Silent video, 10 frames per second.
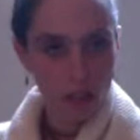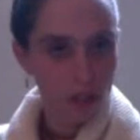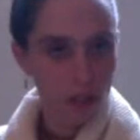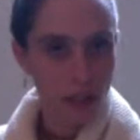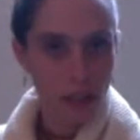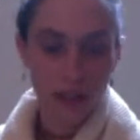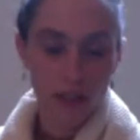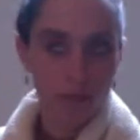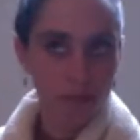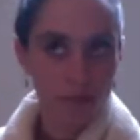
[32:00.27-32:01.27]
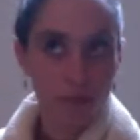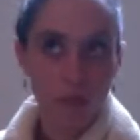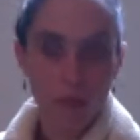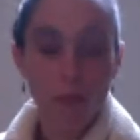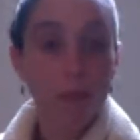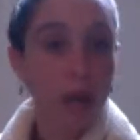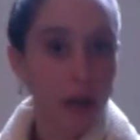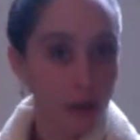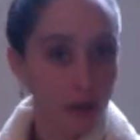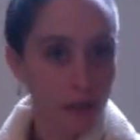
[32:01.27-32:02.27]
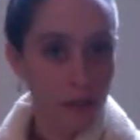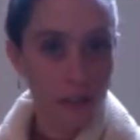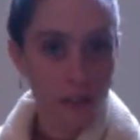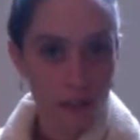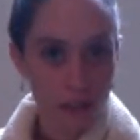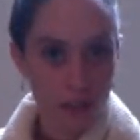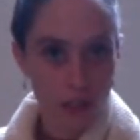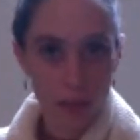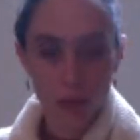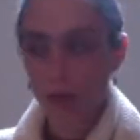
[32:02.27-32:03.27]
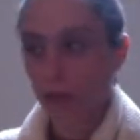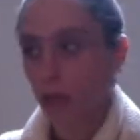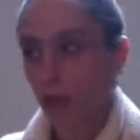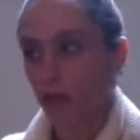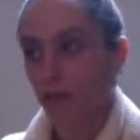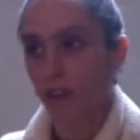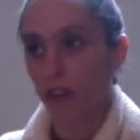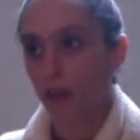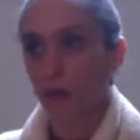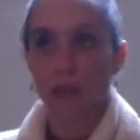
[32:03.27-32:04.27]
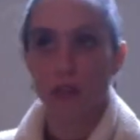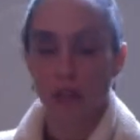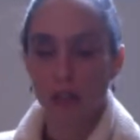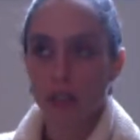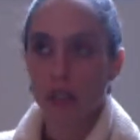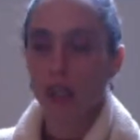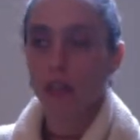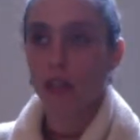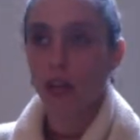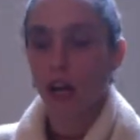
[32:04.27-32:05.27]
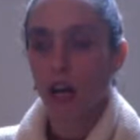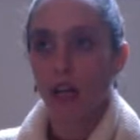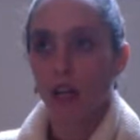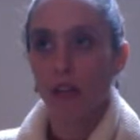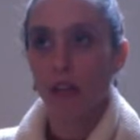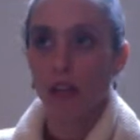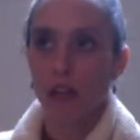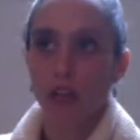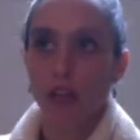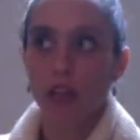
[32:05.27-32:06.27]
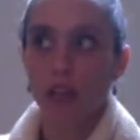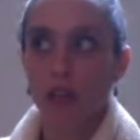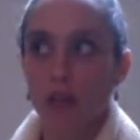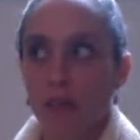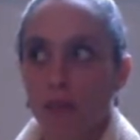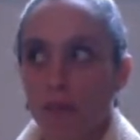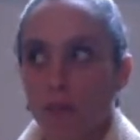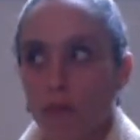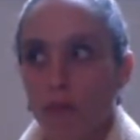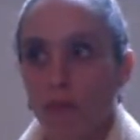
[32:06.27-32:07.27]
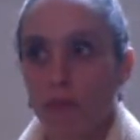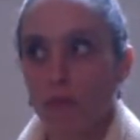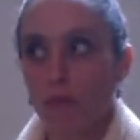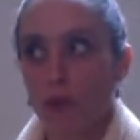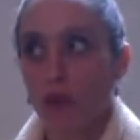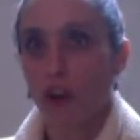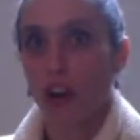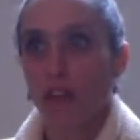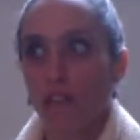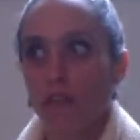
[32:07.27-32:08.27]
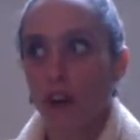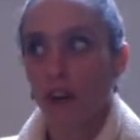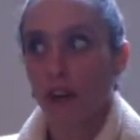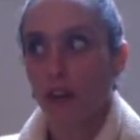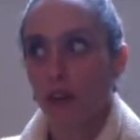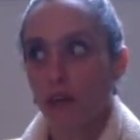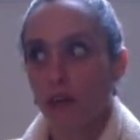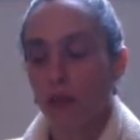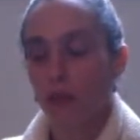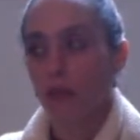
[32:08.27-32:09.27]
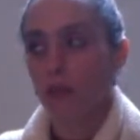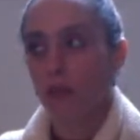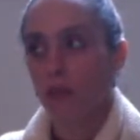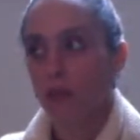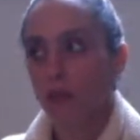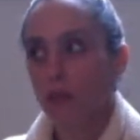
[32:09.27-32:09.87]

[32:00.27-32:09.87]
Like medical field, for example. Maybe your father was a doctor. And then your grandfather was